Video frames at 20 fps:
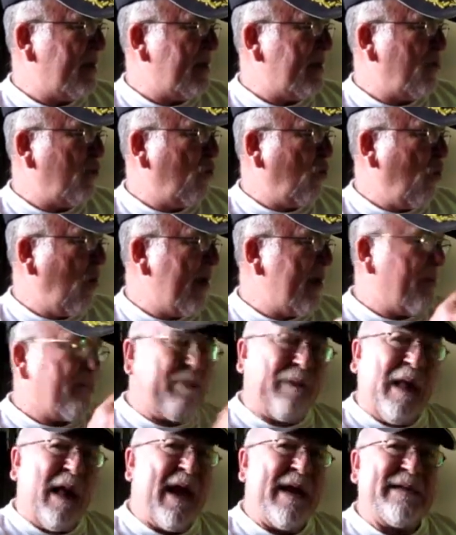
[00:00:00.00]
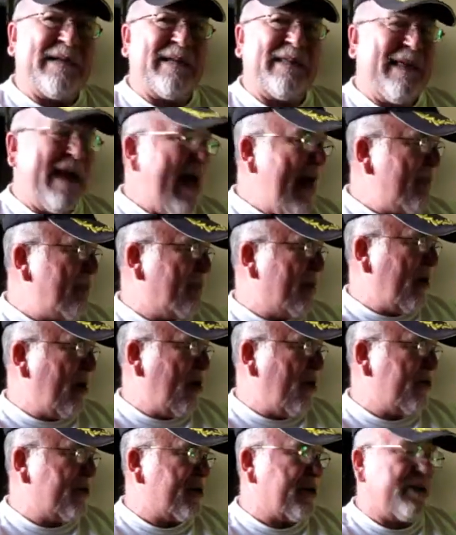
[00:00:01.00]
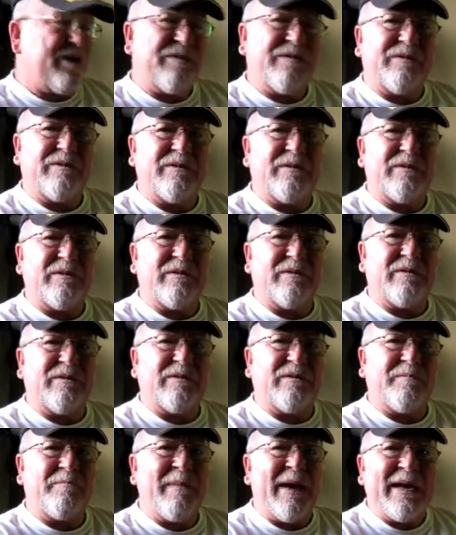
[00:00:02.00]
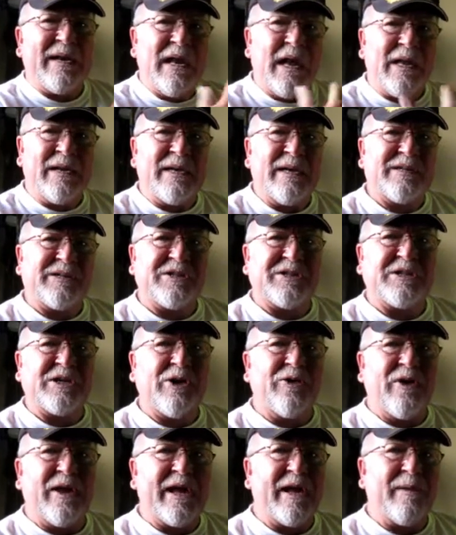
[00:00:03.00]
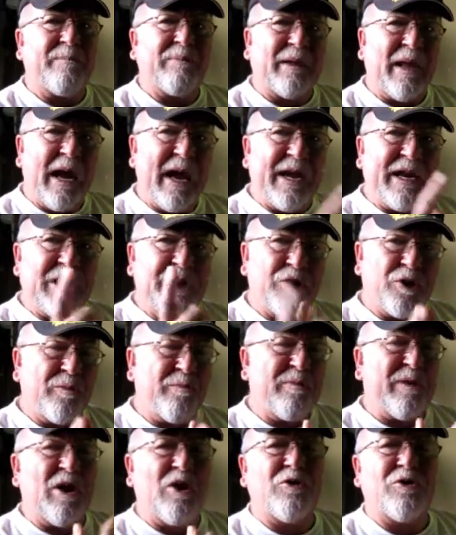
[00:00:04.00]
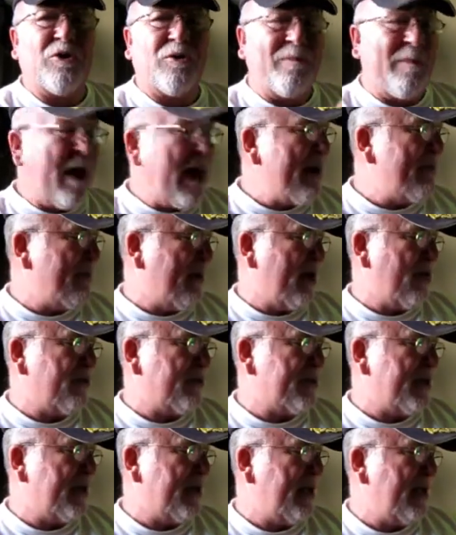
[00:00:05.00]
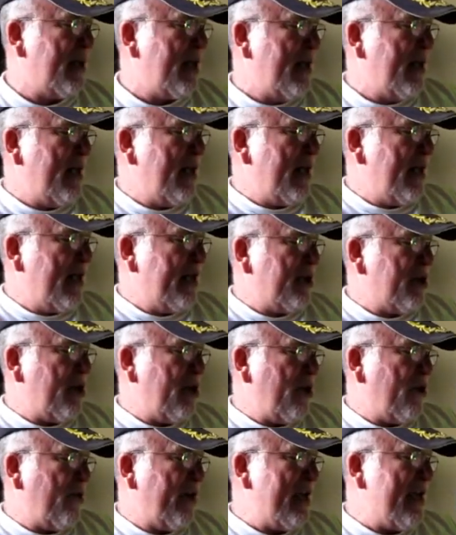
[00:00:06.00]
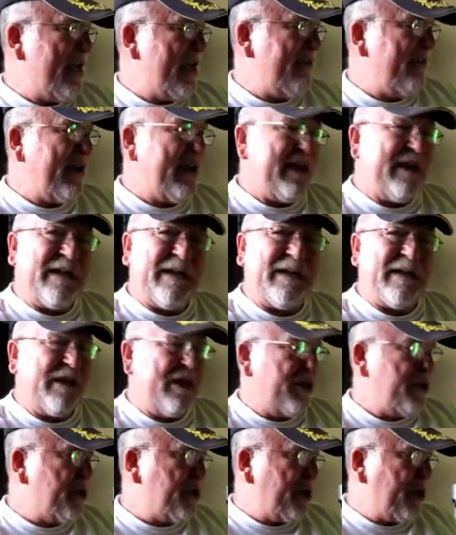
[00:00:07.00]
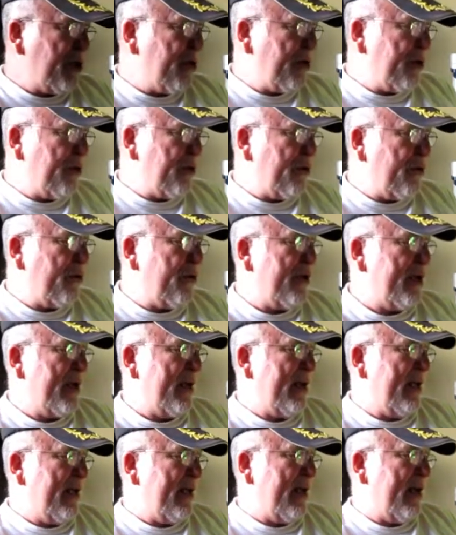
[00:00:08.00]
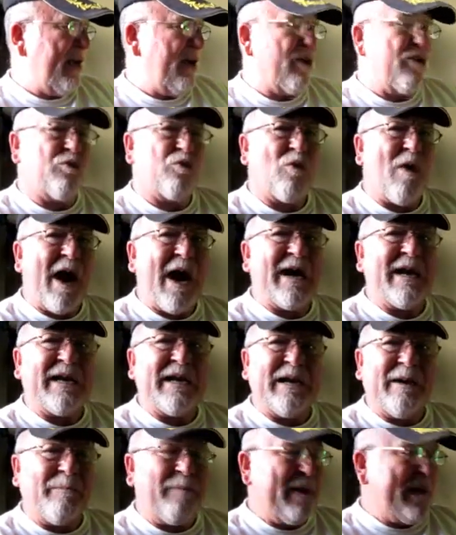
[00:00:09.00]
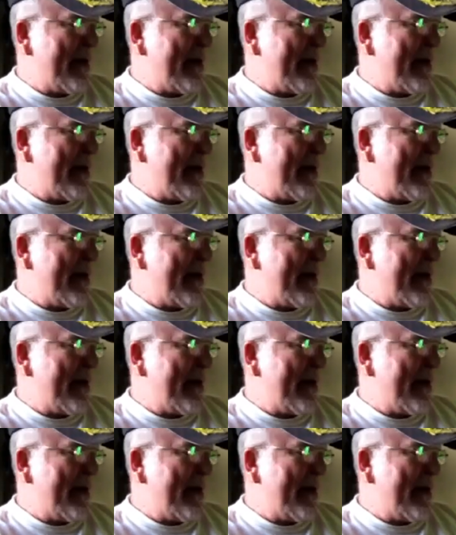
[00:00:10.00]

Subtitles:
what applied to that boat may not necessarily apply to your boat or my boat. You know, heaving to, riding up and